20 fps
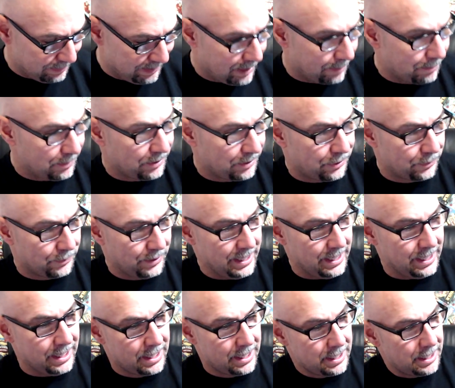number
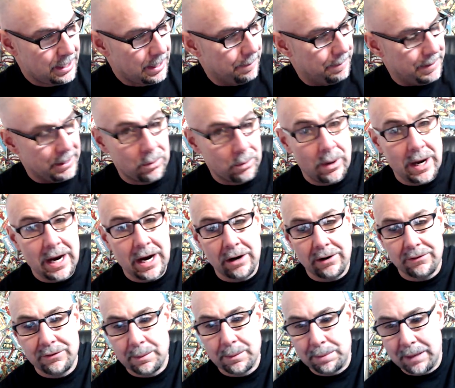3. Beware
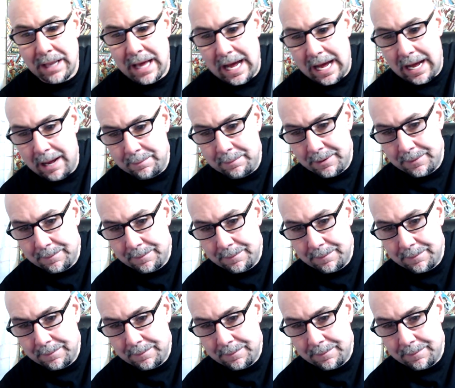of the Blob.